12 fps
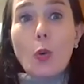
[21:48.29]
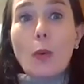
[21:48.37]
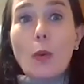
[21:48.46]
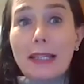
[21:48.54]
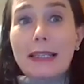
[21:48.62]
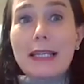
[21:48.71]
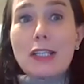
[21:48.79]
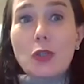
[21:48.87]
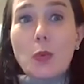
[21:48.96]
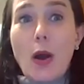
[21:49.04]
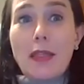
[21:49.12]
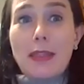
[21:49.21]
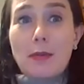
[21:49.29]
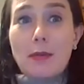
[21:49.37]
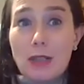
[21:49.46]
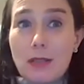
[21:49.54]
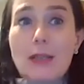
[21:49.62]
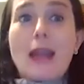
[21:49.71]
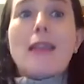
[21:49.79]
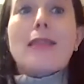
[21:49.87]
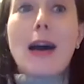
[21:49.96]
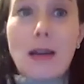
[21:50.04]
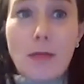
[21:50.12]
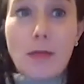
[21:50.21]
we at least want them to state
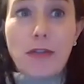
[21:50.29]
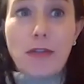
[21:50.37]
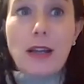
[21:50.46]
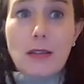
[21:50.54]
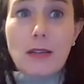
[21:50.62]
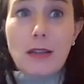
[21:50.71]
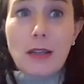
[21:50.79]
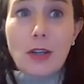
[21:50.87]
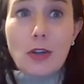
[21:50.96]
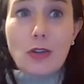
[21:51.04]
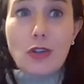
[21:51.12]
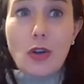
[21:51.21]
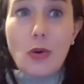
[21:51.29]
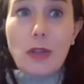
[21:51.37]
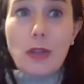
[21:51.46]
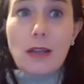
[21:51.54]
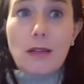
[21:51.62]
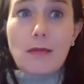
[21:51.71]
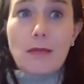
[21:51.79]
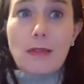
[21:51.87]
that up front so that